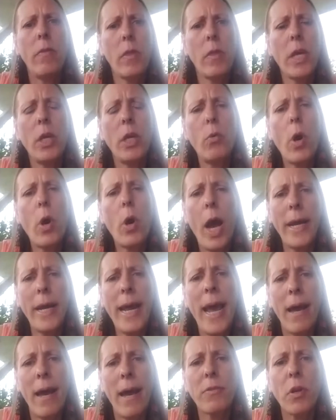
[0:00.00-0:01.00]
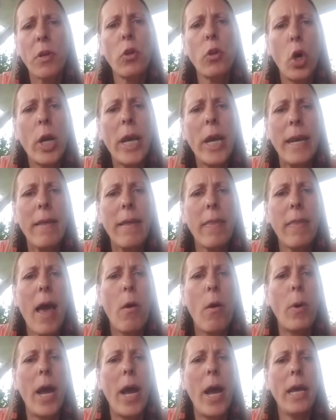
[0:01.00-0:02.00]
that you kind of have to look at it
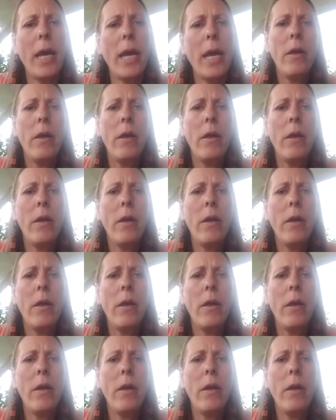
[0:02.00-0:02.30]
that way.